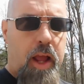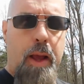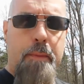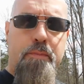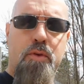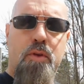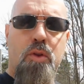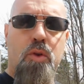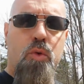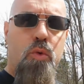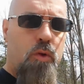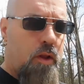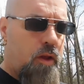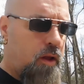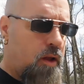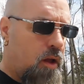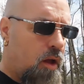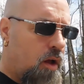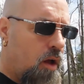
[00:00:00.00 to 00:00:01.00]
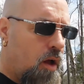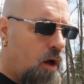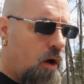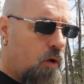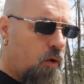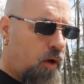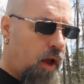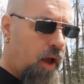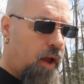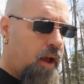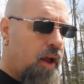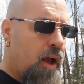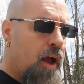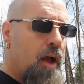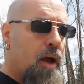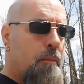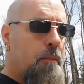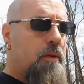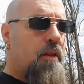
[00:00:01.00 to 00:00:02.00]
Absolutely. Okay,
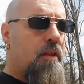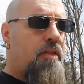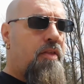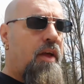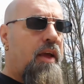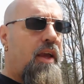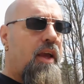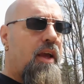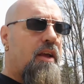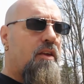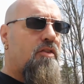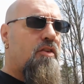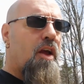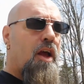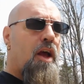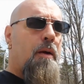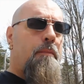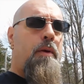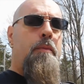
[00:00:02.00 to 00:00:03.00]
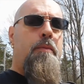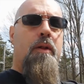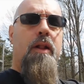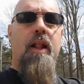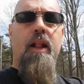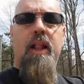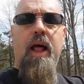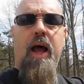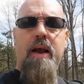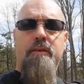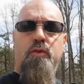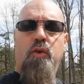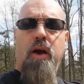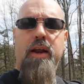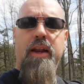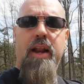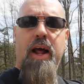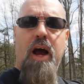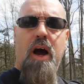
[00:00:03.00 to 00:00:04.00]
but the thing is, people alive
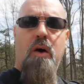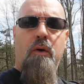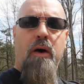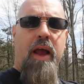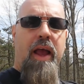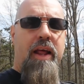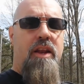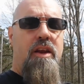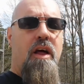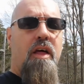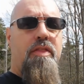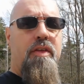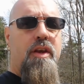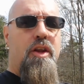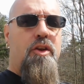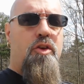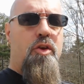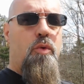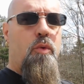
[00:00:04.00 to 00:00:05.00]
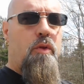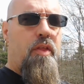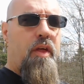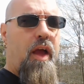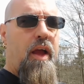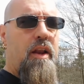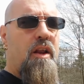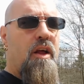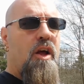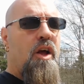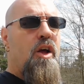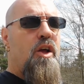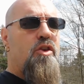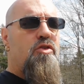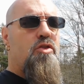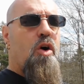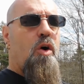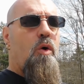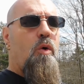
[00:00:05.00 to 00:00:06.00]
right now had nothing to do with that.
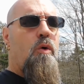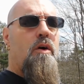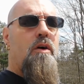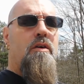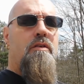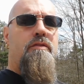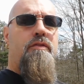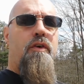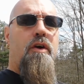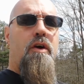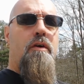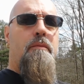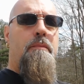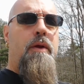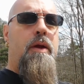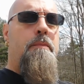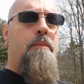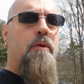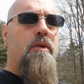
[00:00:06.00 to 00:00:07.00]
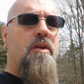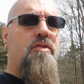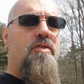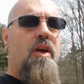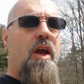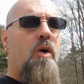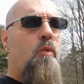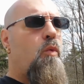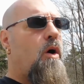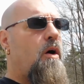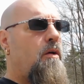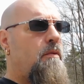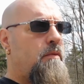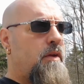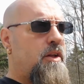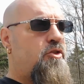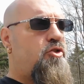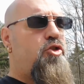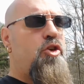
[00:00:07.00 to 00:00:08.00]
So for people to say, well,
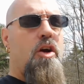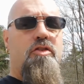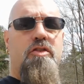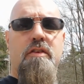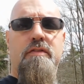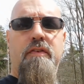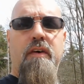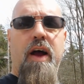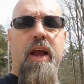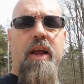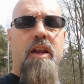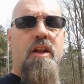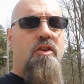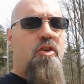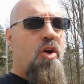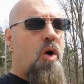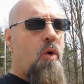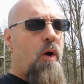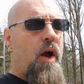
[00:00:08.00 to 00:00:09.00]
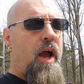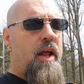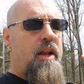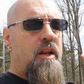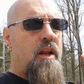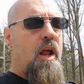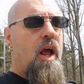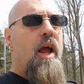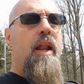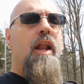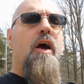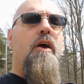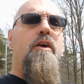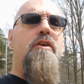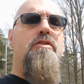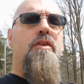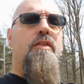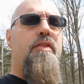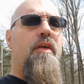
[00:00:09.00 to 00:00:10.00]
it's justified to go ahead and... Now
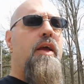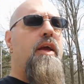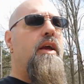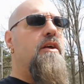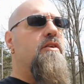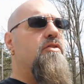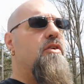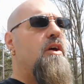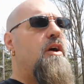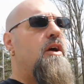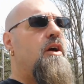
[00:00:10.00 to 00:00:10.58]
here's the thing is,